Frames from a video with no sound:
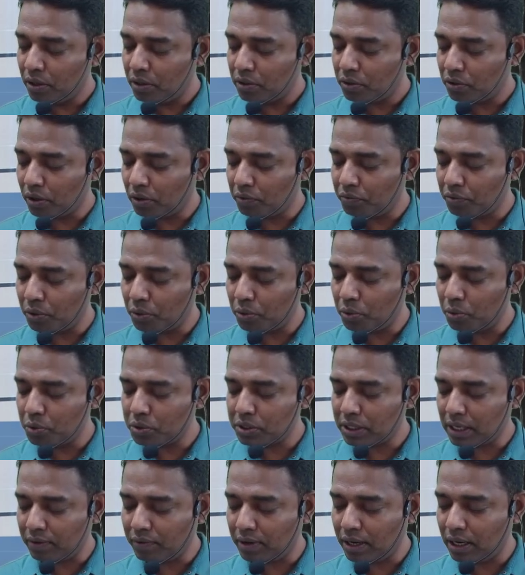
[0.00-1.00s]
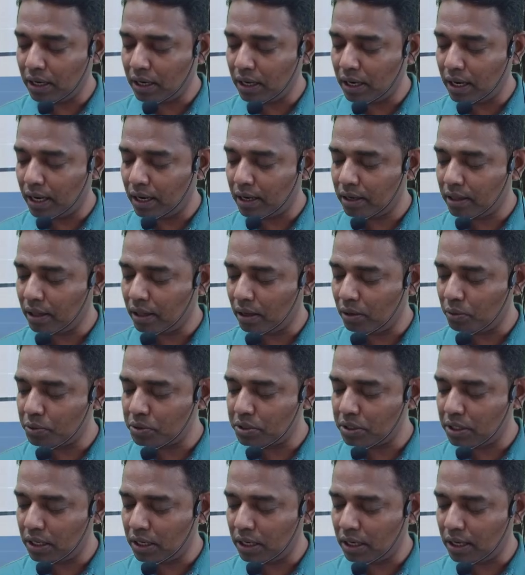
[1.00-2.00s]
If you do
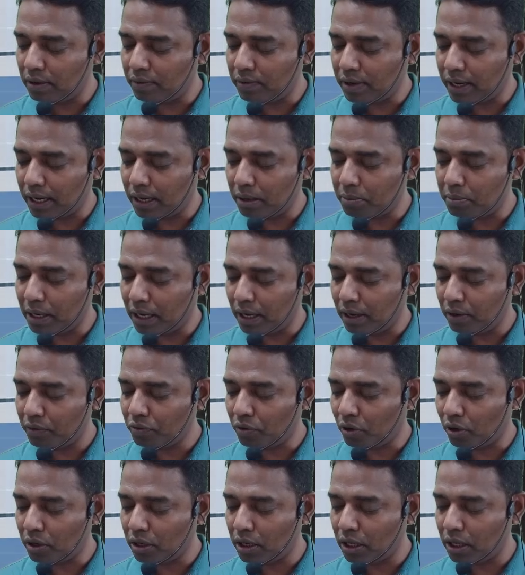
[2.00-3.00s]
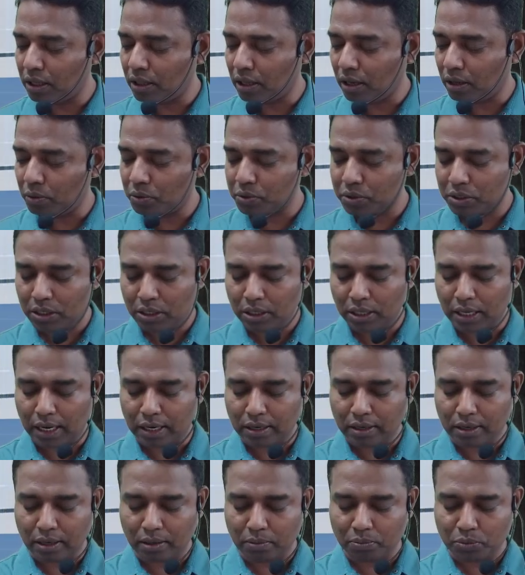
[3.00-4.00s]
78,000 divided by 40,000,
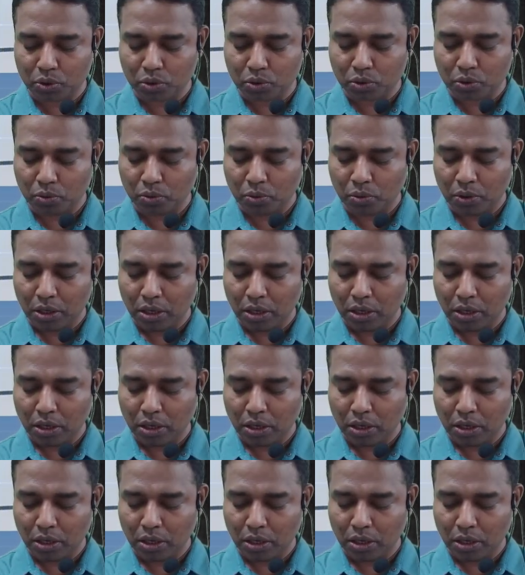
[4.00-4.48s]
that comes to